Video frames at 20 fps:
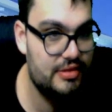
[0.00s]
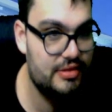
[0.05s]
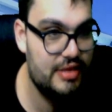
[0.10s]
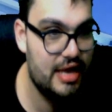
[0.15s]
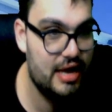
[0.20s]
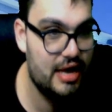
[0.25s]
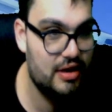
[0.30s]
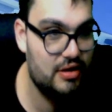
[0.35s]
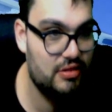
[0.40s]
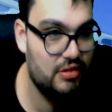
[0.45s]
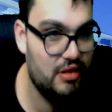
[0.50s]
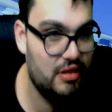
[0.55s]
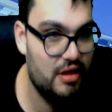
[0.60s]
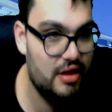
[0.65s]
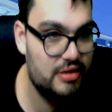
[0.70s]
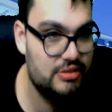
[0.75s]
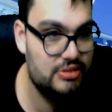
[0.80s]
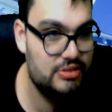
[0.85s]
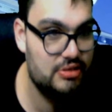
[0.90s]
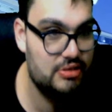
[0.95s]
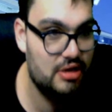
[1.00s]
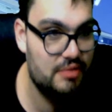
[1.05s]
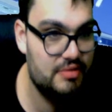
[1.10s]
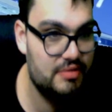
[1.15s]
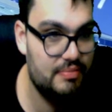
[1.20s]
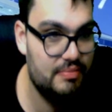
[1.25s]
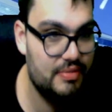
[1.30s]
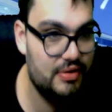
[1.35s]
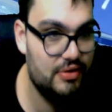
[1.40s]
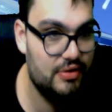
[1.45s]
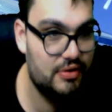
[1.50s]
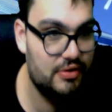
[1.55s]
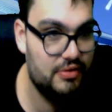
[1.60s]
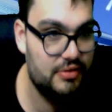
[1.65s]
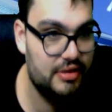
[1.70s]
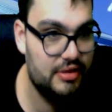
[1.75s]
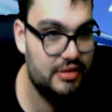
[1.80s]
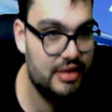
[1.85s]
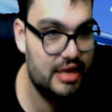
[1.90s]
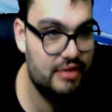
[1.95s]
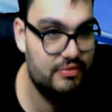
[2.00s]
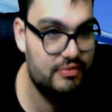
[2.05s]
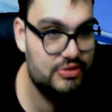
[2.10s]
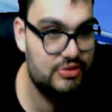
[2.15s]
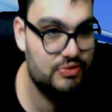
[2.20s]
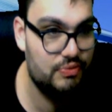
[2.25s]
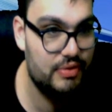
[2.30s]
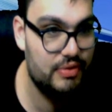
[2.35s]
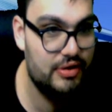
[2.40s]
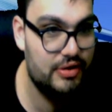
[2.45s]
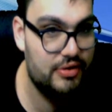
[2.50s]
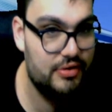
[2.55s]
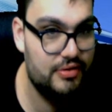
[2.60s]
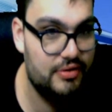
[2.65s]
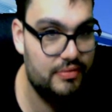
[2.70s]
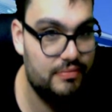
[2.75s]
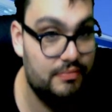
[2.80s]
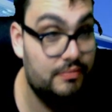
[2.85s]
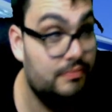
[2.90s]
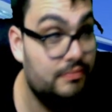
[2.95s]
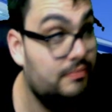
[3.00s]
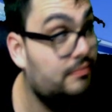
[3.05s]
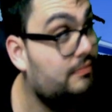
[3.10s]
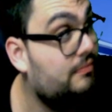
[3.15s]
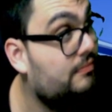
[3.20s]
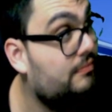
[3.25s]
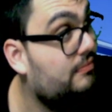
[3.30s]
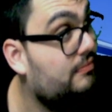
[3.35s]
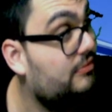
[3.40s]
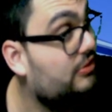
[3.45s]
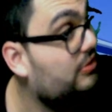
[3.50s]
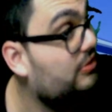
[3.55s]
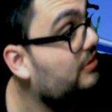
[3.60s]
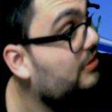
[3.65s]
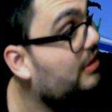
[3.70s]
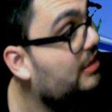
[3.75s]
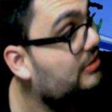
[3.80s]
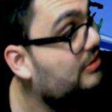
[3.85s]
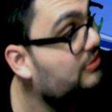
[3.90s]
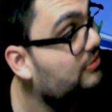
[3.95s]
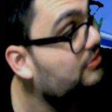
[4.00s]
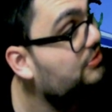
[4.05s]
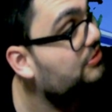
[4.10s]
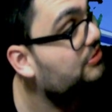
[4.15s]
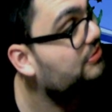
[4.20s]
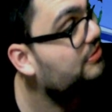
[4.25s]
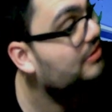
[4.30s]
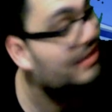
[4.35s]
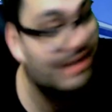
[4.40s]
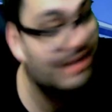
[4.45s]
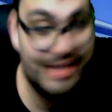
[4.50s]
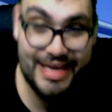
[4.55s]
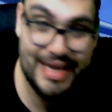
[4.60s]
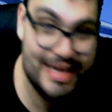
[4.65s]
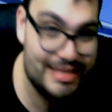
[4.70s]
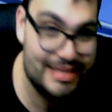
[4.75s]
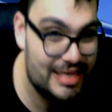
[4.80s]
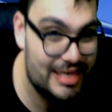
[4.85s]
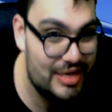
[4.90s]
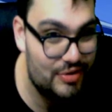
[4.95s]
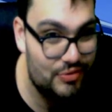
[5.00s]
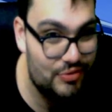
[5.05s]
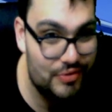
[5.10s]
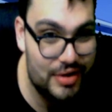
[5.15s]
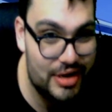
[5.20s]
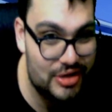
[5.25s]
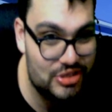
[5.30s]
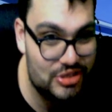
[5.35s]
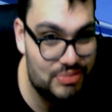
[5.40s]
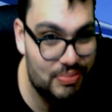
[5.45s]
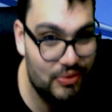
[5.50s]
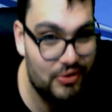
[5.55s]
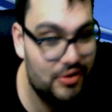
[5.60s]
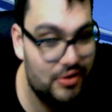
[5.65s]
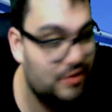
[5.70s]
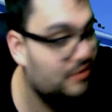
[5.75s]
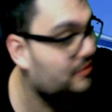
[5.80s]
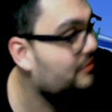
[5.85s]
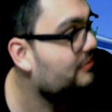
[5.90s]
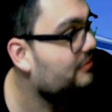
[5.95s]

that clock stopped a bit early. That was weird. I told you. It's a rig sport.